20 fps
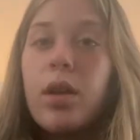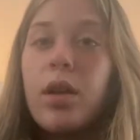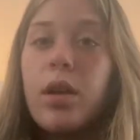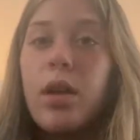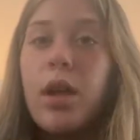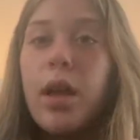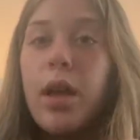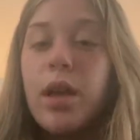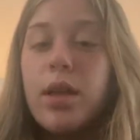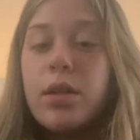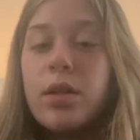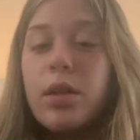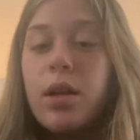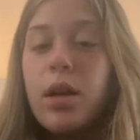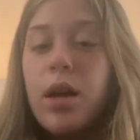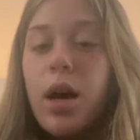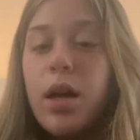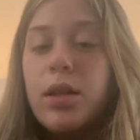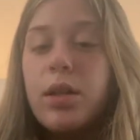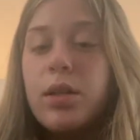and
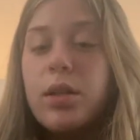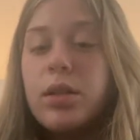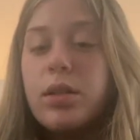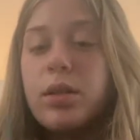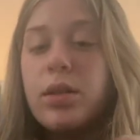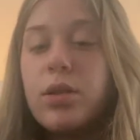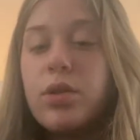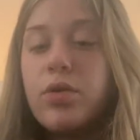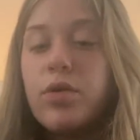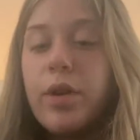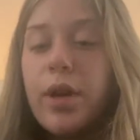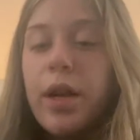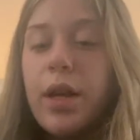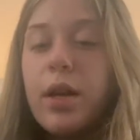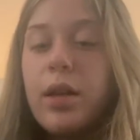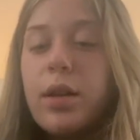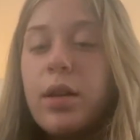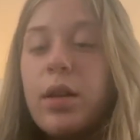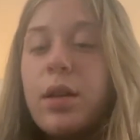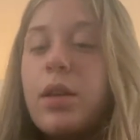cut the string.
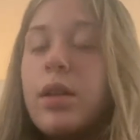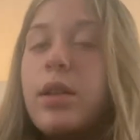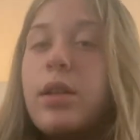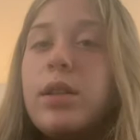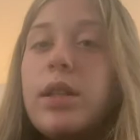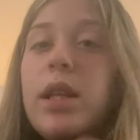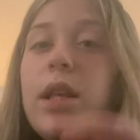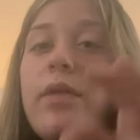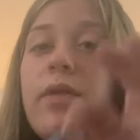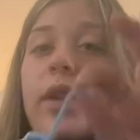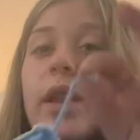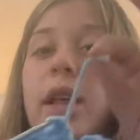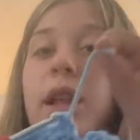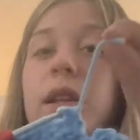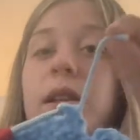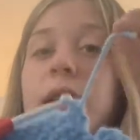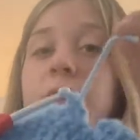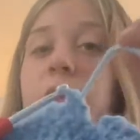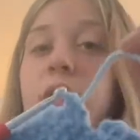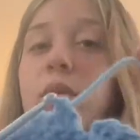Leave like a
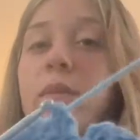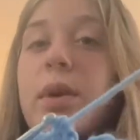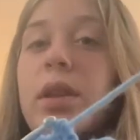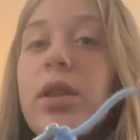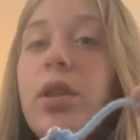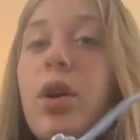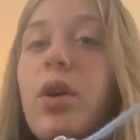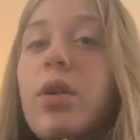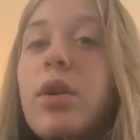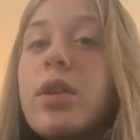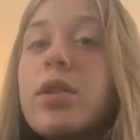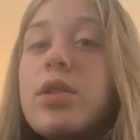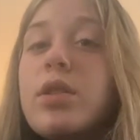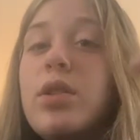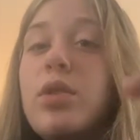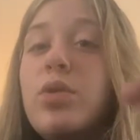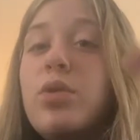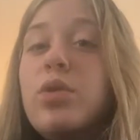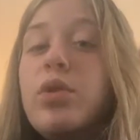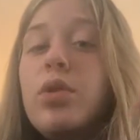little bit though, because
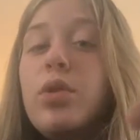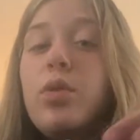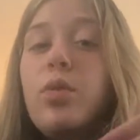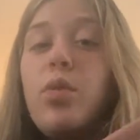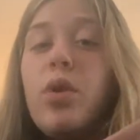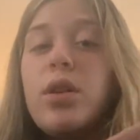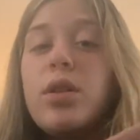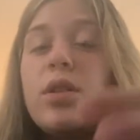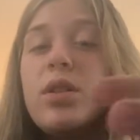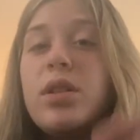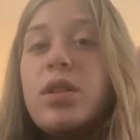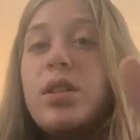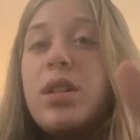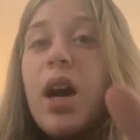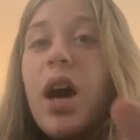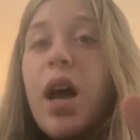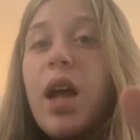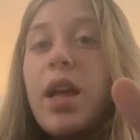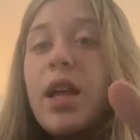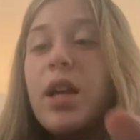you do want to
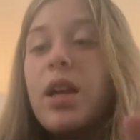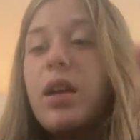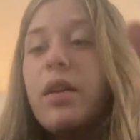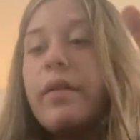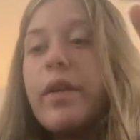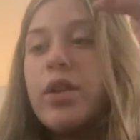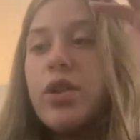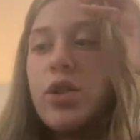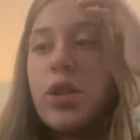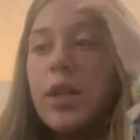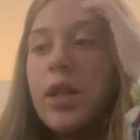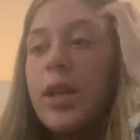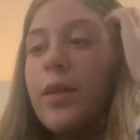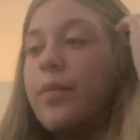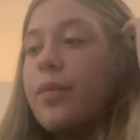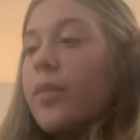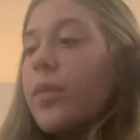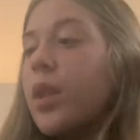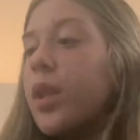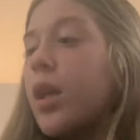tie it eventually.
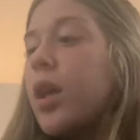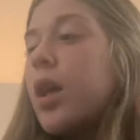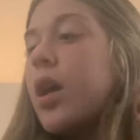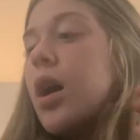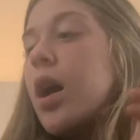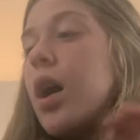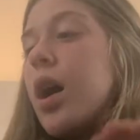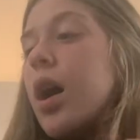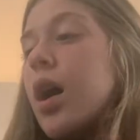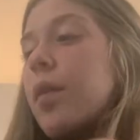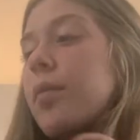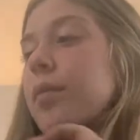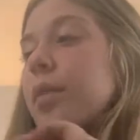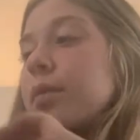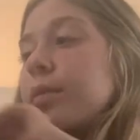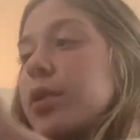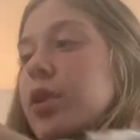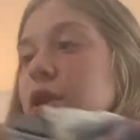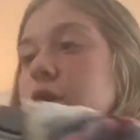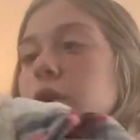But
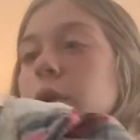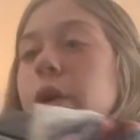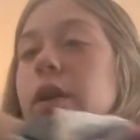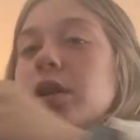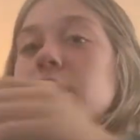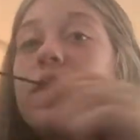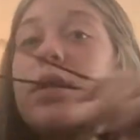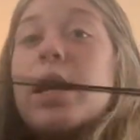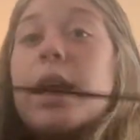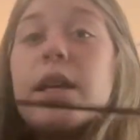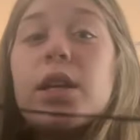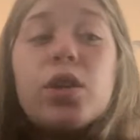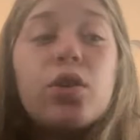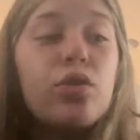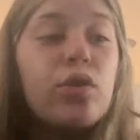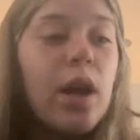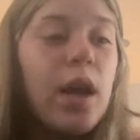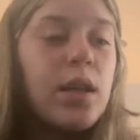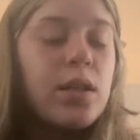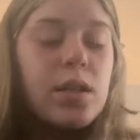you're going to take your
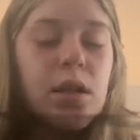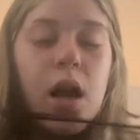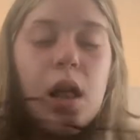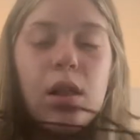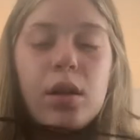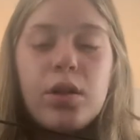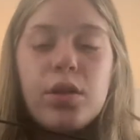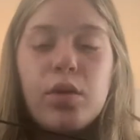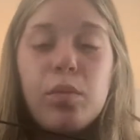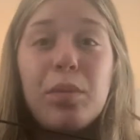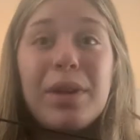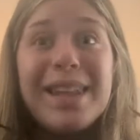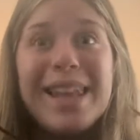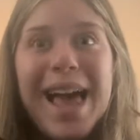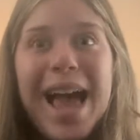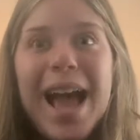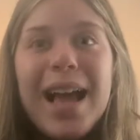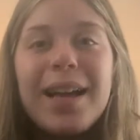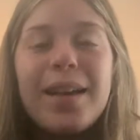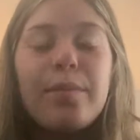next color, so
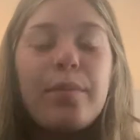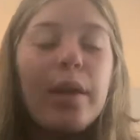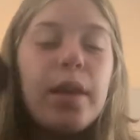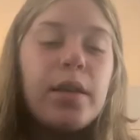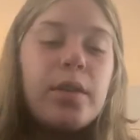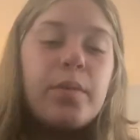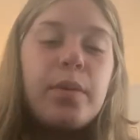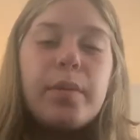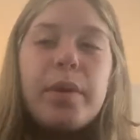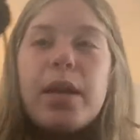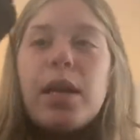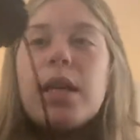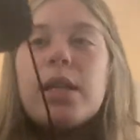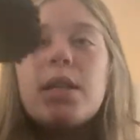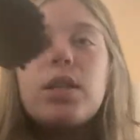black, because we're making the